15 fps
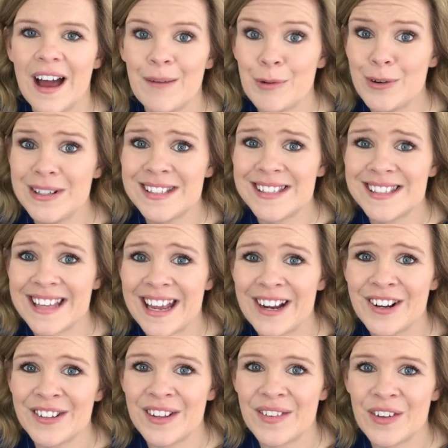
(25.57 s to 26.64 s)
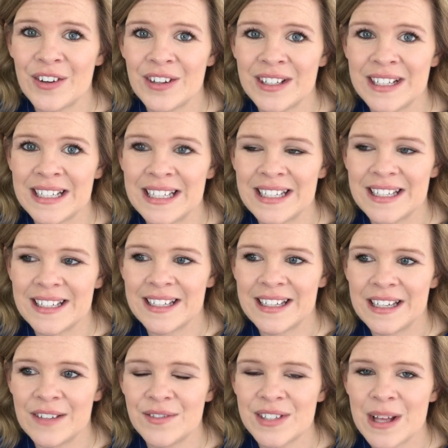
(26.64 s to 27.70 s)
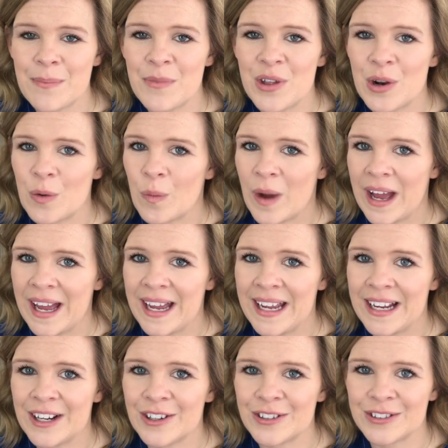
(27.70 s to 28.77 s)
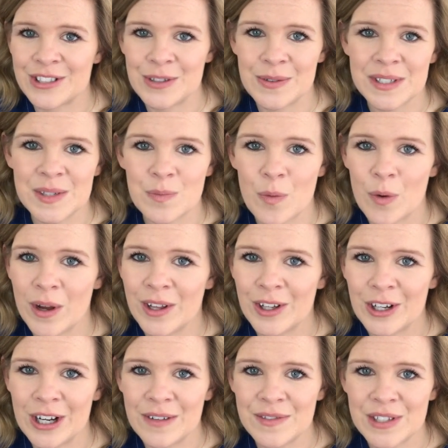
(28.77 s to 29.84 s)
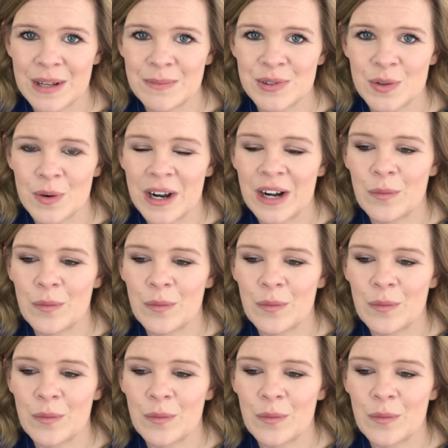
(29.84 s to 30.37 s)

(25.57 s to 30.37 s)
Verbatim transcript: I'm always scared that they're going to give something away or do a spoiler of some sort.